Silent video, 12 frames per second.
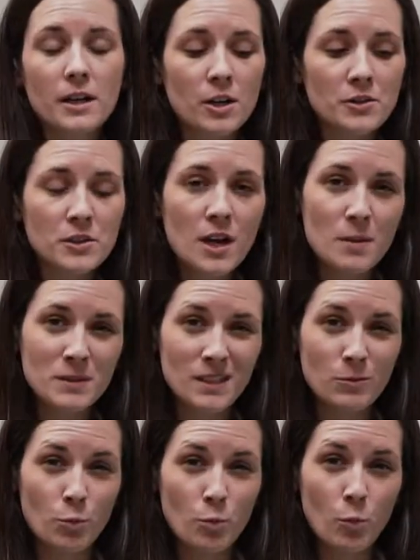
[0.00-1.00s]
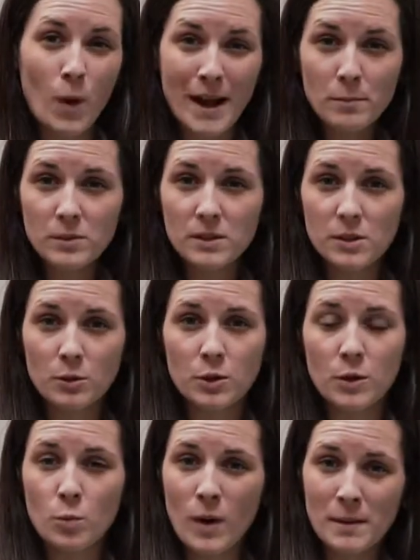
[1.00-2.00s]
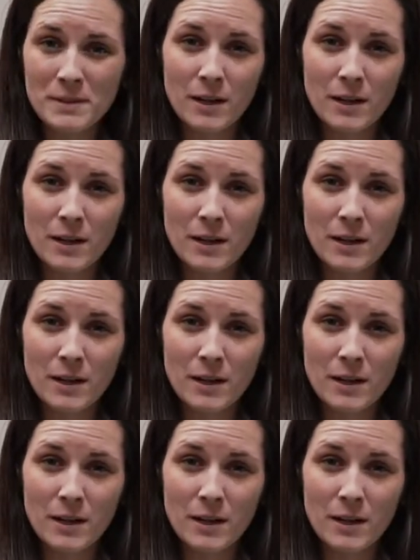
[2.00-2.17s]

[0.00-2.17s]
It also comes in wipes, so you can wipe